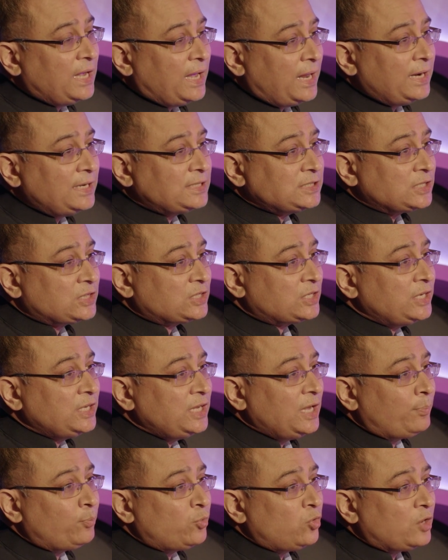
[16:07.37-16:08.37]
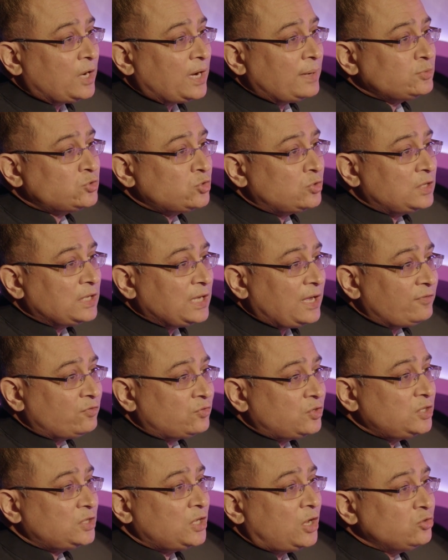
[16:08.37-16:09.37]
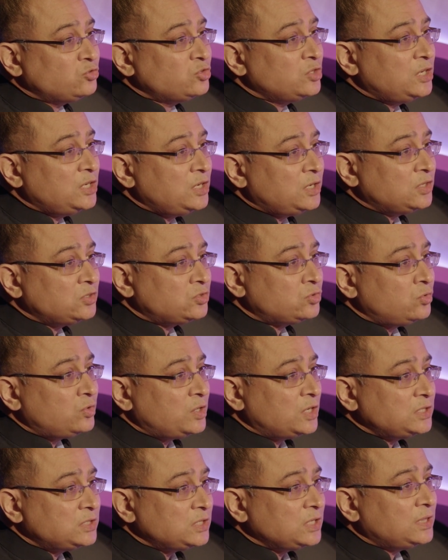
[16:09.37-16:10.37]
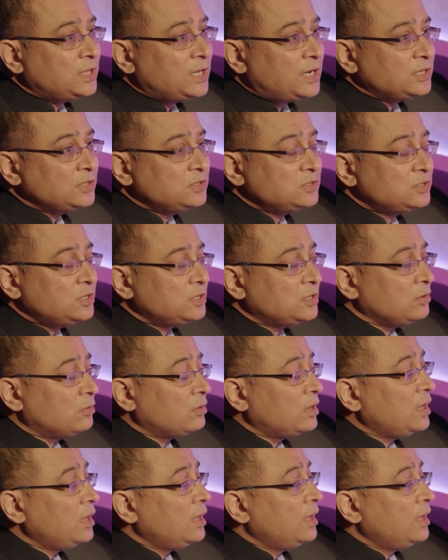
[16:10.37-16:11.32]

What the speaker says: and it's a 3-year program, so they have 3,000 Indian students in that institute.